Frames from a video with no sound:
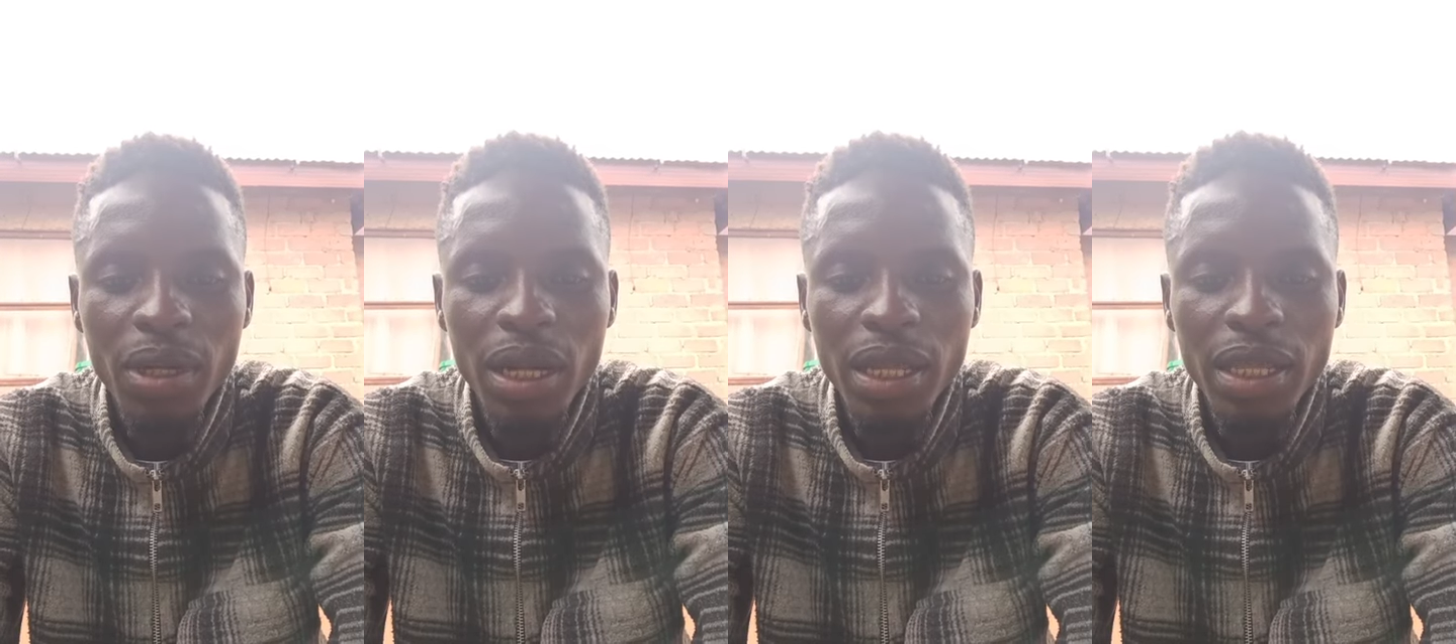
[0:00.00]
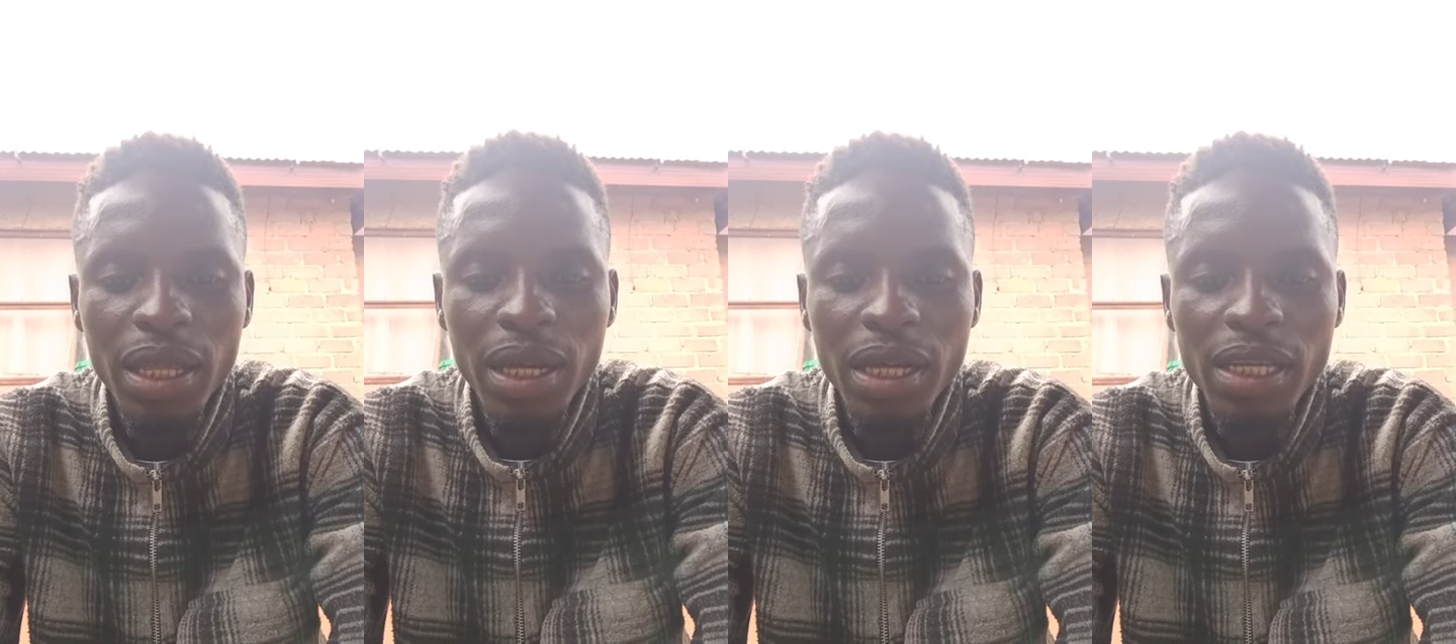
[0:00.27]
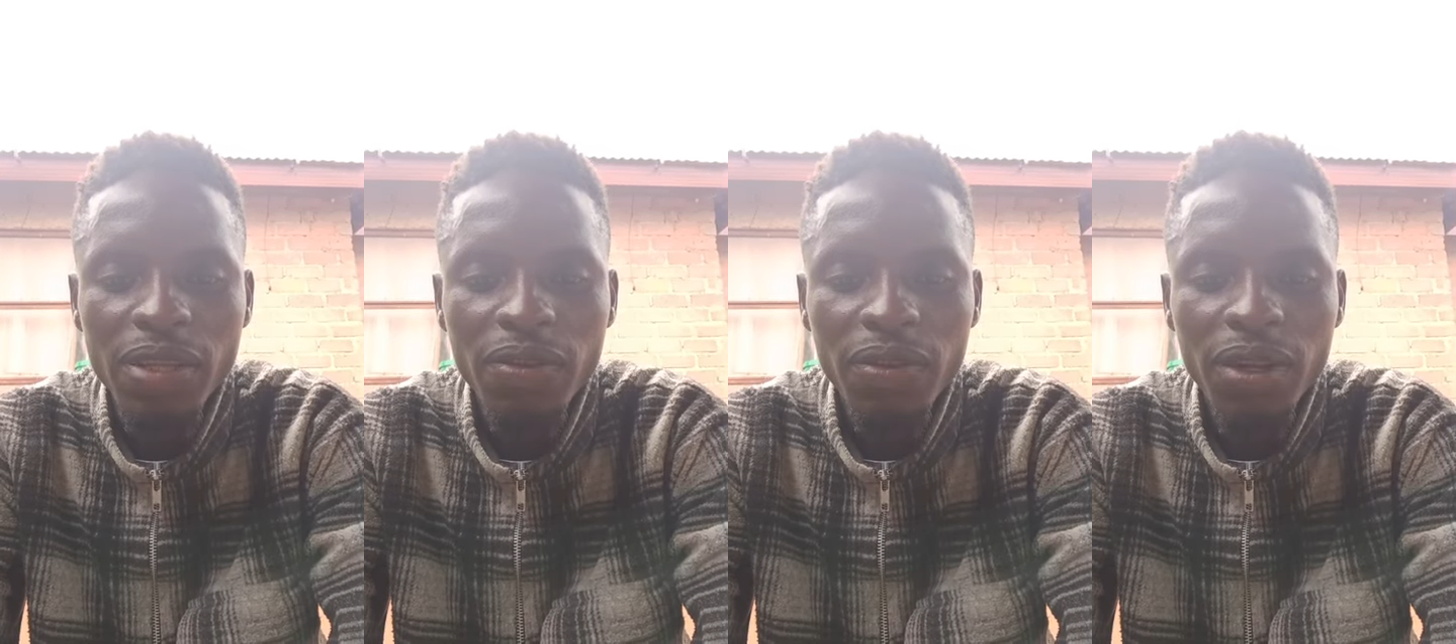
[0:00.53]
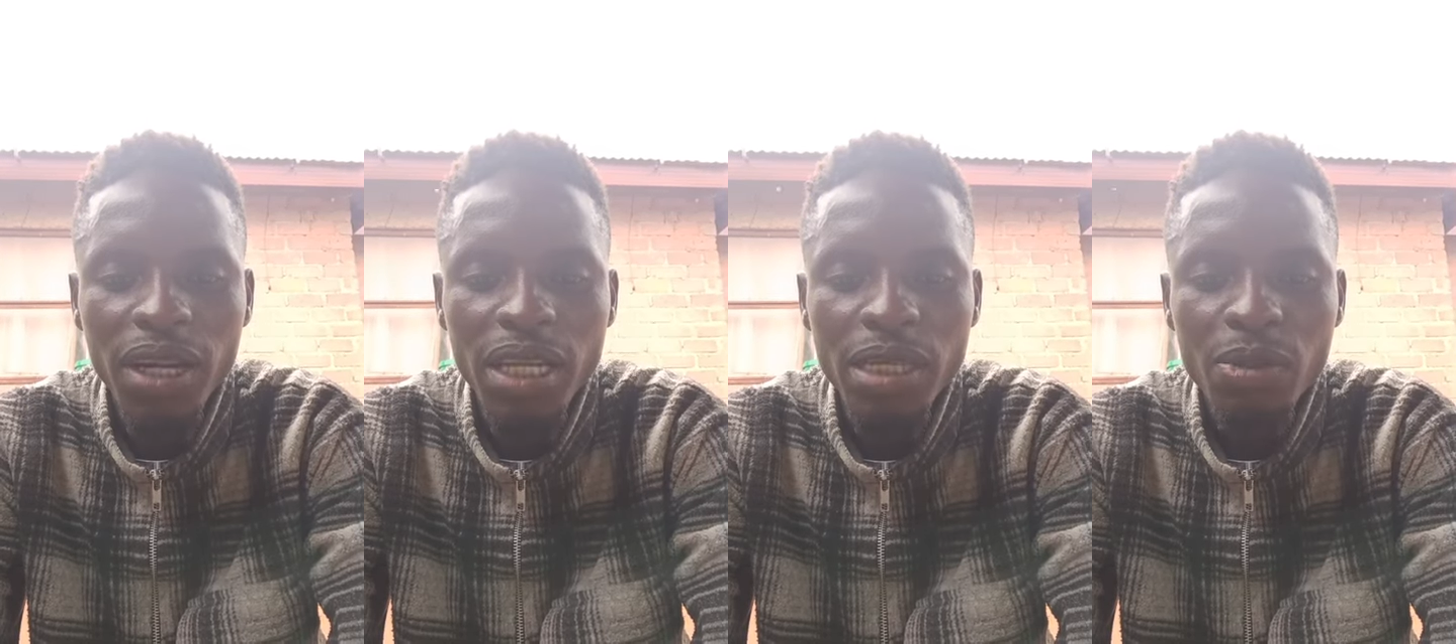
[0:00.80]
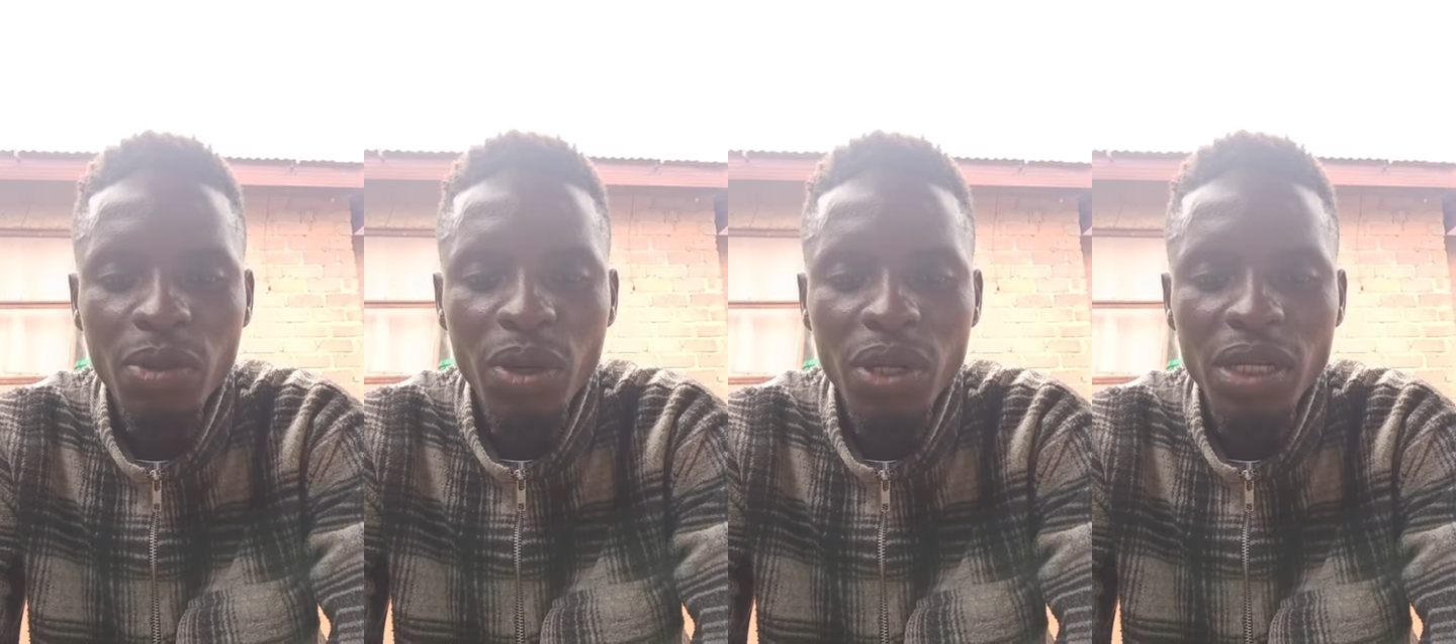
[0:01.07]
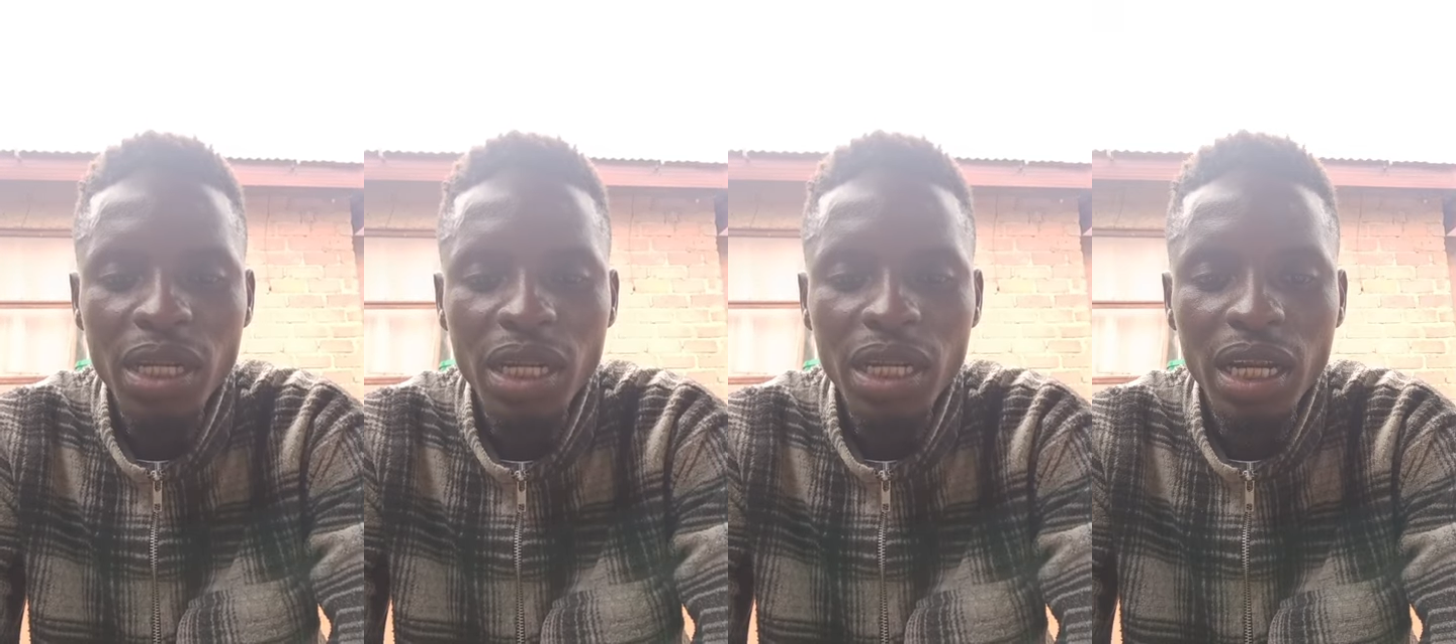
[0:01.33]
hydrates, fats,
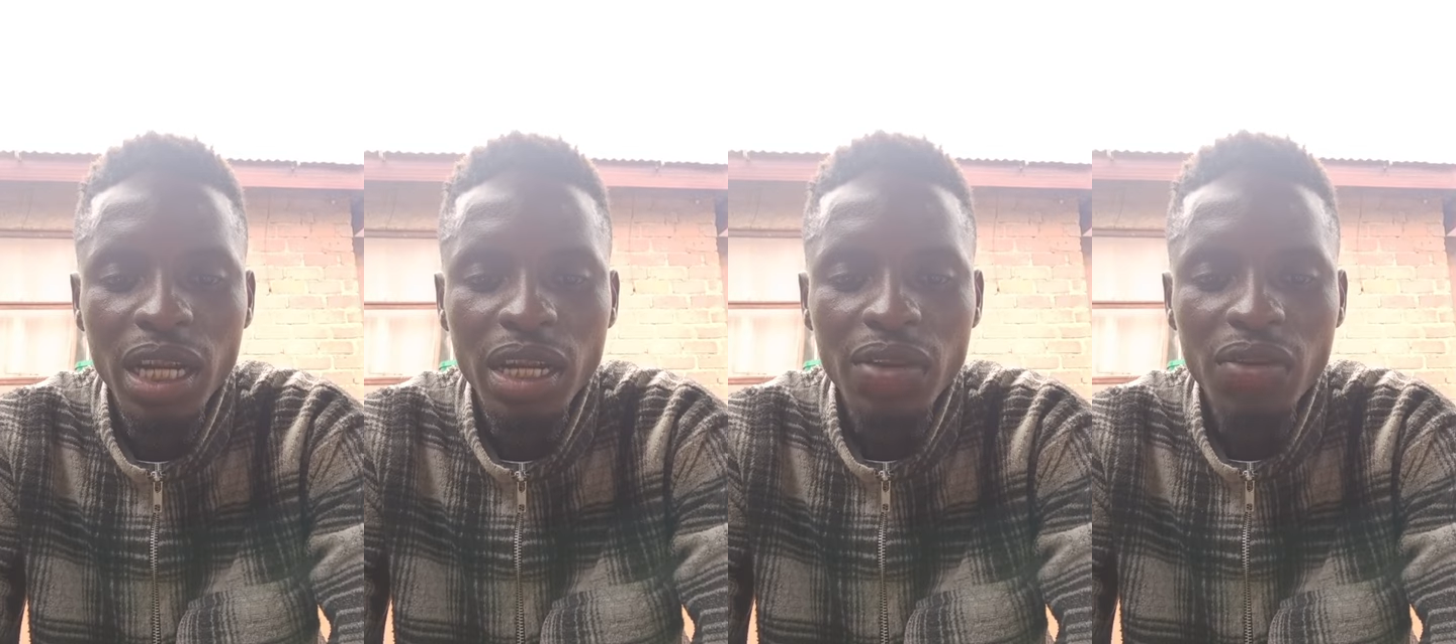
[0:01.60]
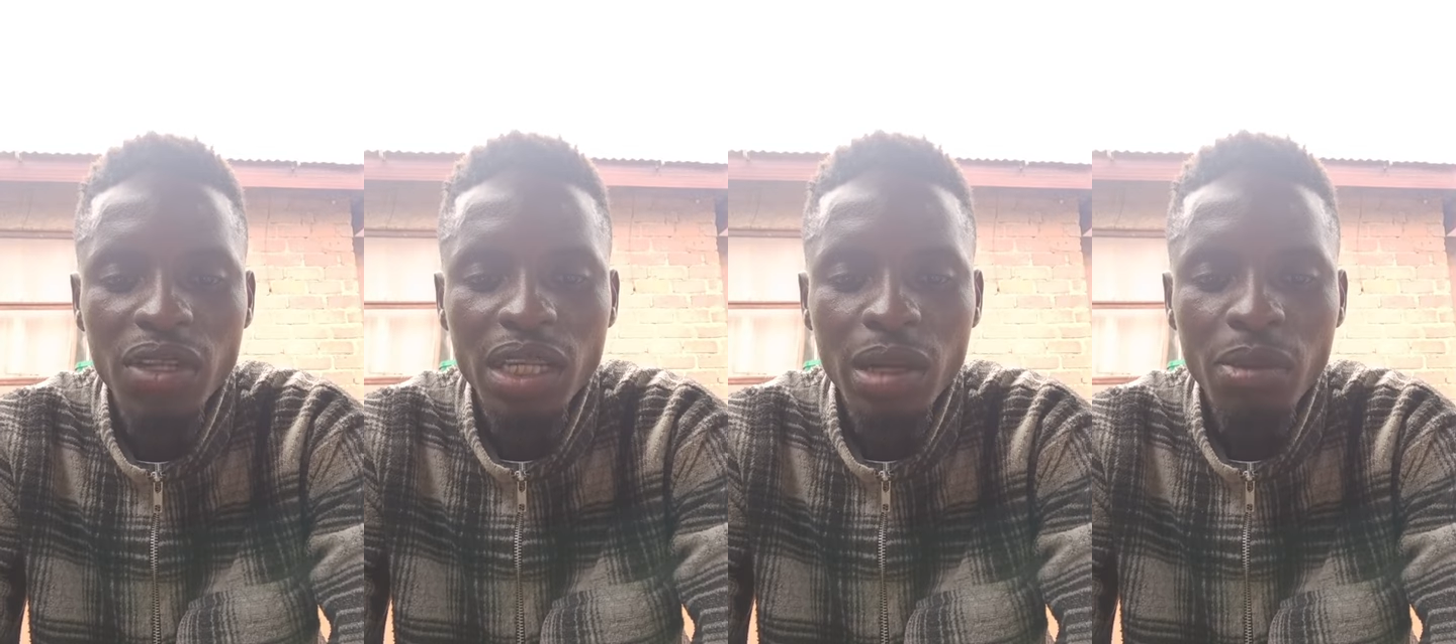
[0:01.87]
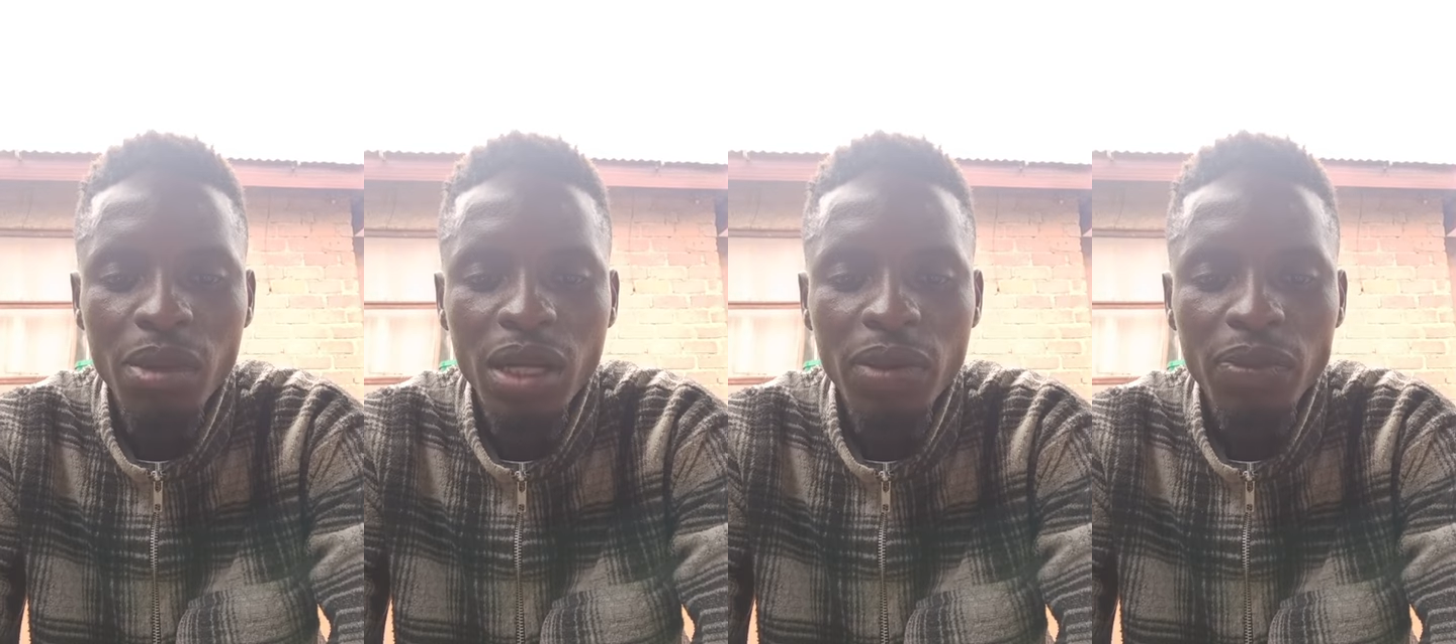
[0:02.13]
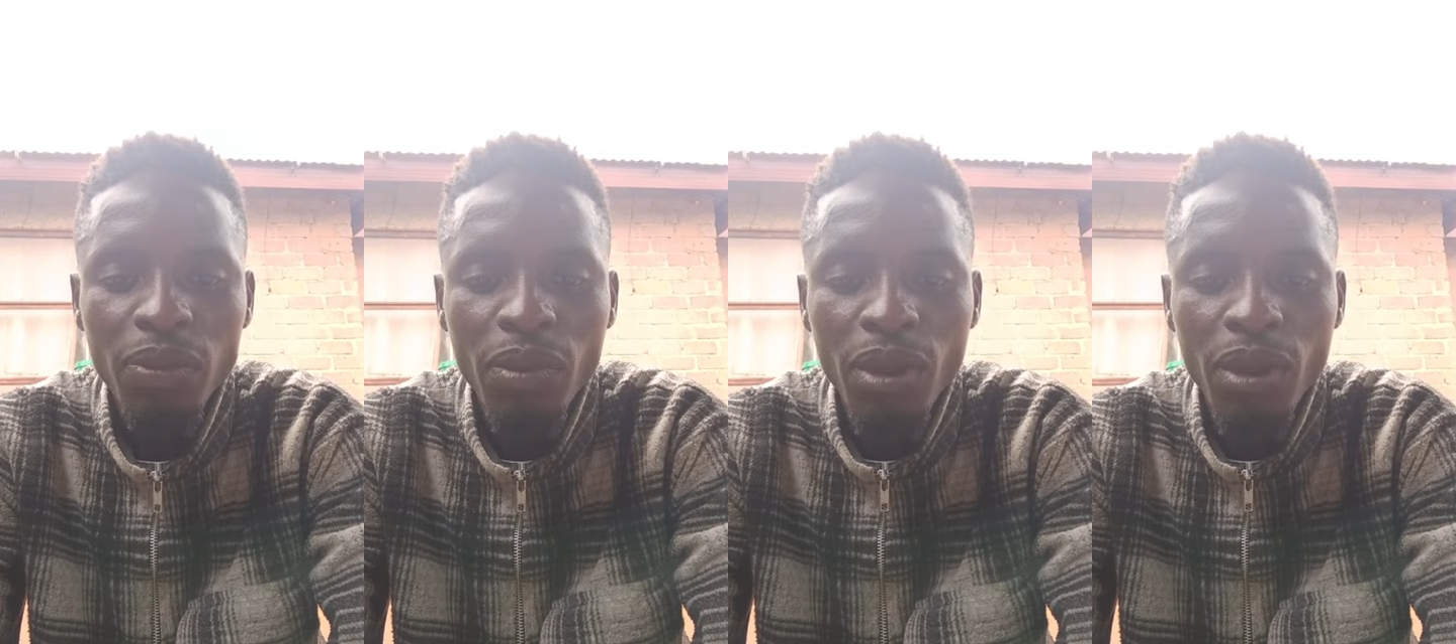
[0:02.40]
protein, and vitamin.